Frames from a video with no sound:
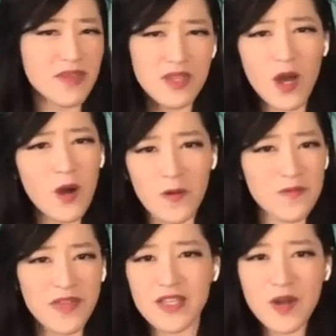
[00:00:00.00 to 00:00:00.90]
No,
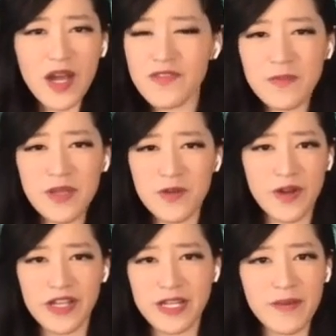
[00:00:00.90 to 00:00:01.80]
I don't have to be
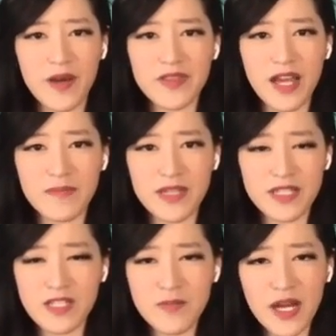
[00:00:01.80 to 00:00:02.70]
worried about that,
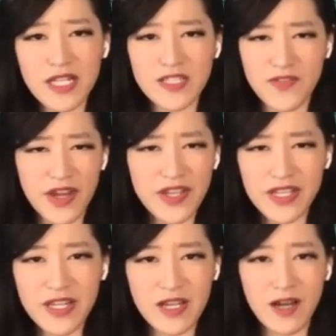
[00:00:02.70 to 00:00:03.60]
because your body is very
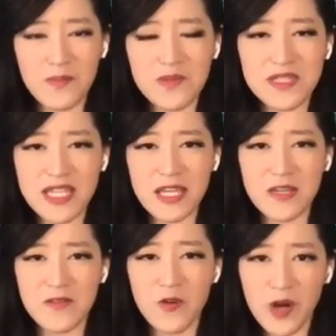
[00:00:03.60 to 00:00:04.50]
good at
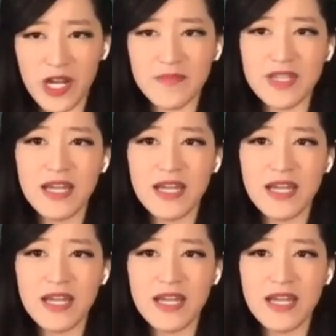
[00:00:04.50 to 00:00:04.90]
compensating for it.